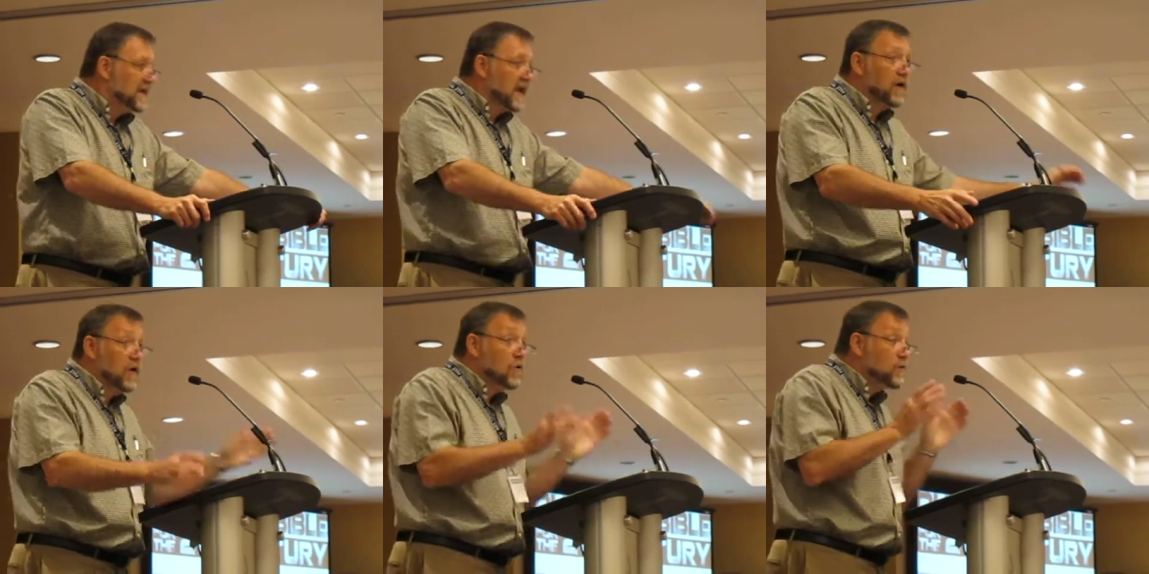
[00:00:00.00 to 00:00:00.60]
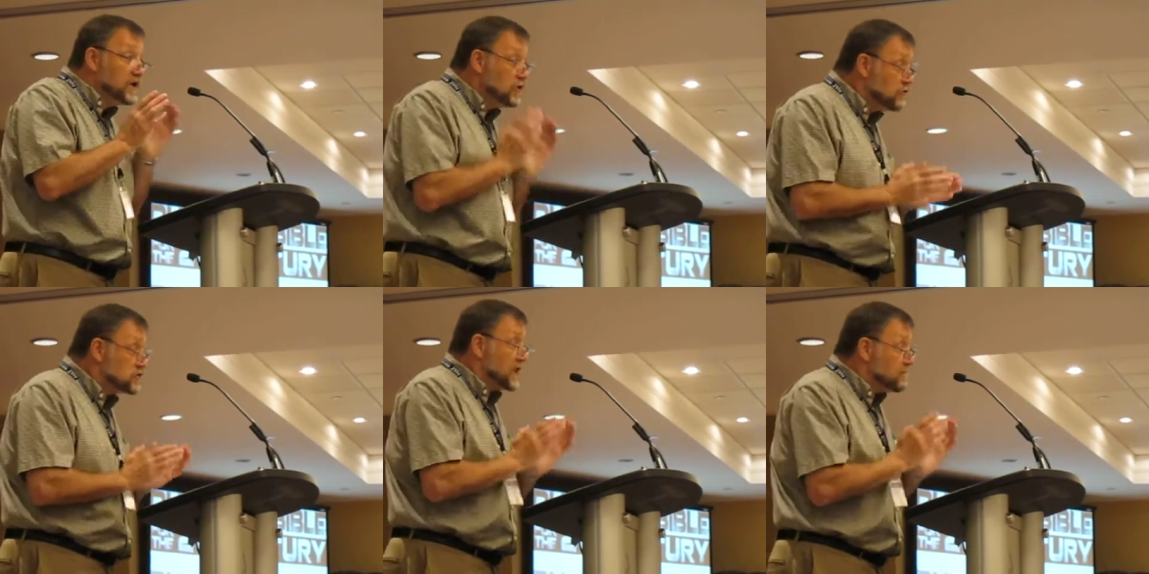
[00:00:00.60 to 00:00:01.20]
Now, we
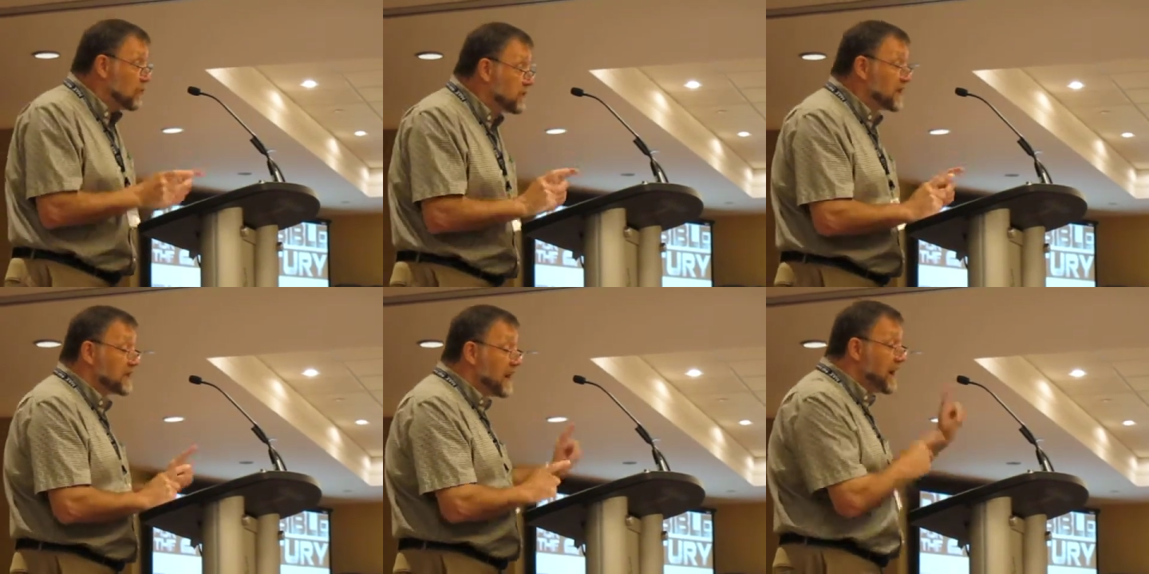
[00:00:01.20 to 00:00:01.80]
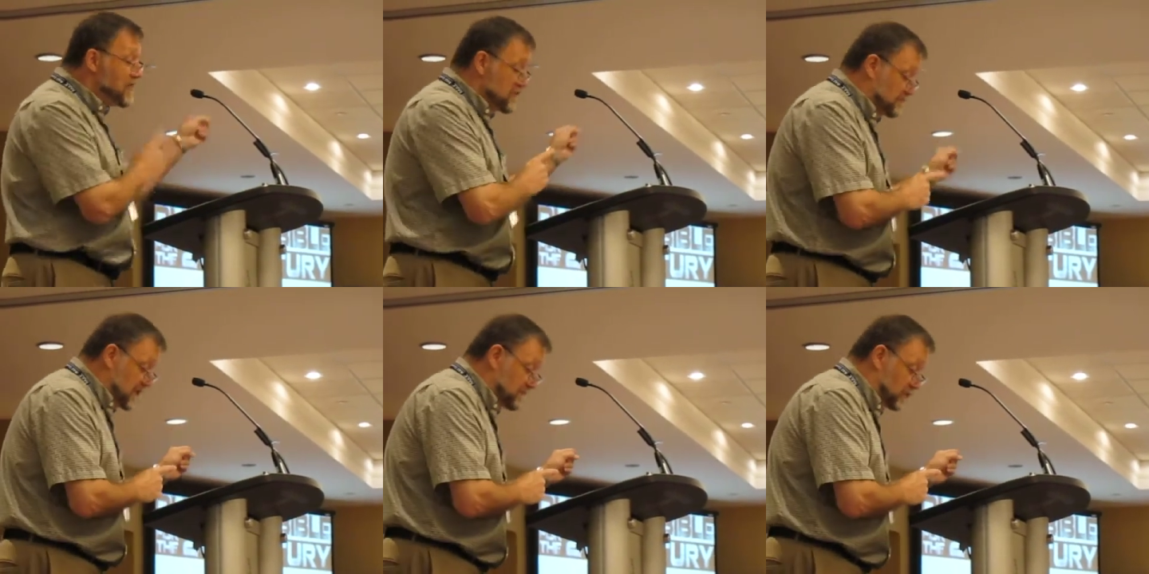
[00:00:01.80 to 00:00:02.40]
usually point at other
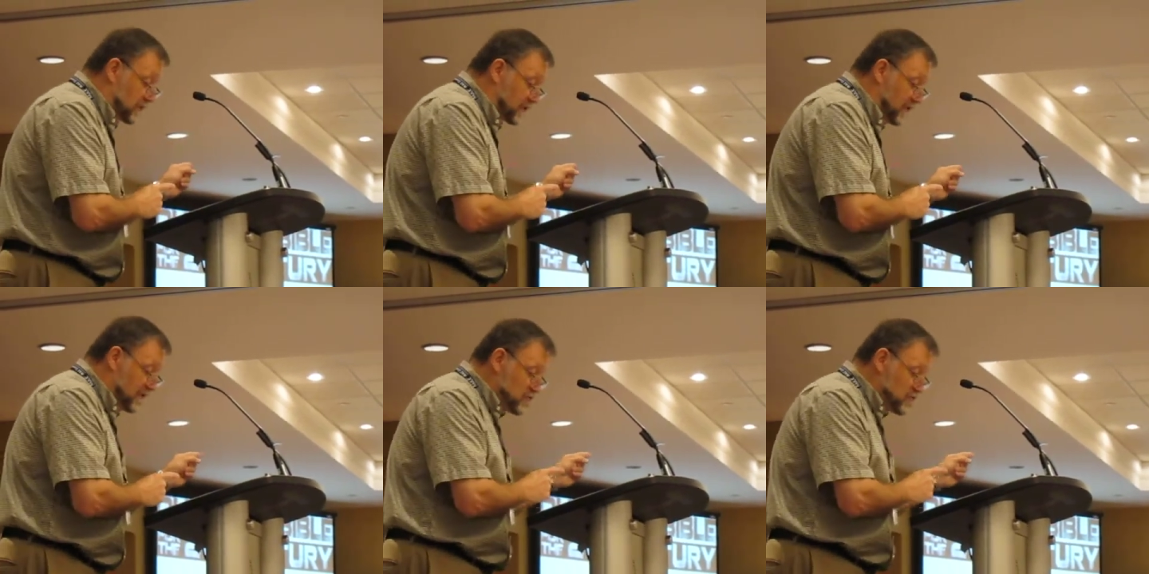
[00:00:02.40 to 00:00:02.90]
people